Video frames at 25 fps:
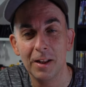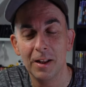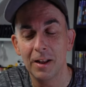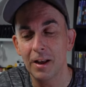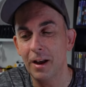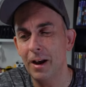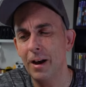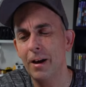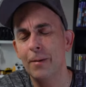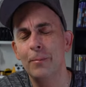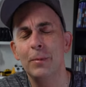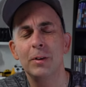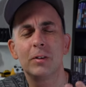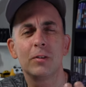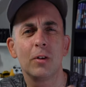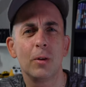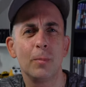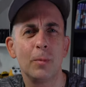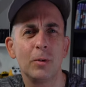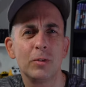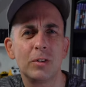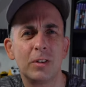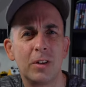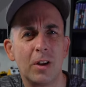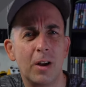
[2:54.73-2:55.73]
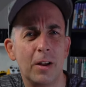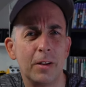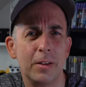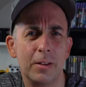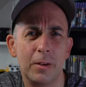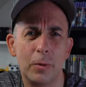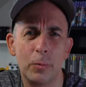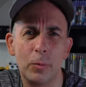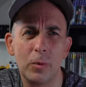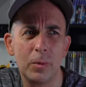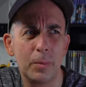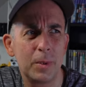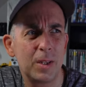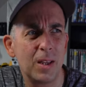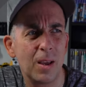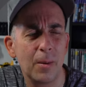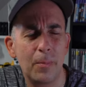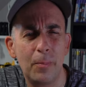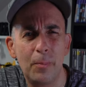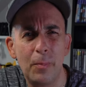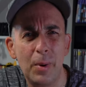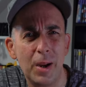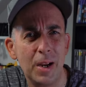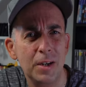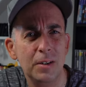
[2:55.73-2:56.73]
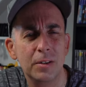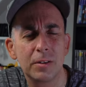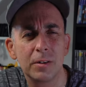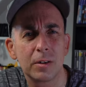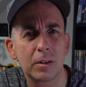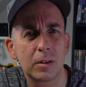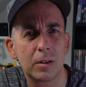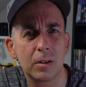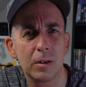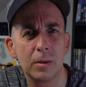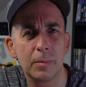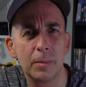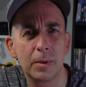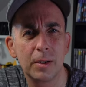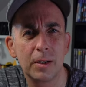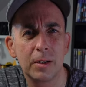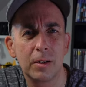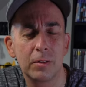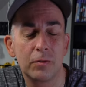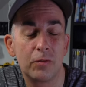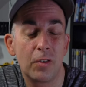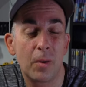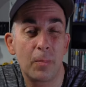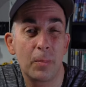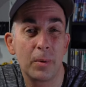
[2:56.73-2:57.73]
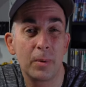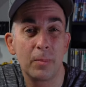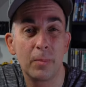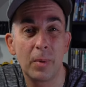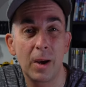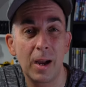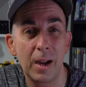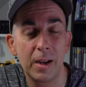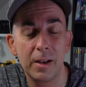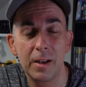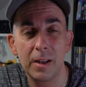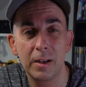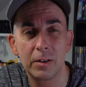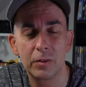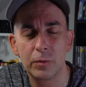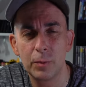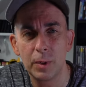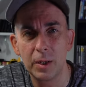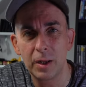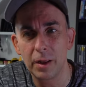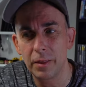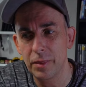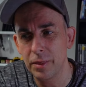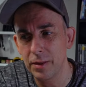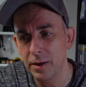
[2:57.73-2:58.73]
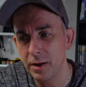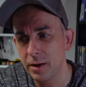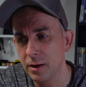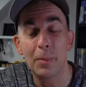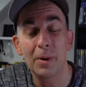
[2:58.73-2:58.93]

Um, it's almost done. There will be a painter coming, dropping by next week, I think.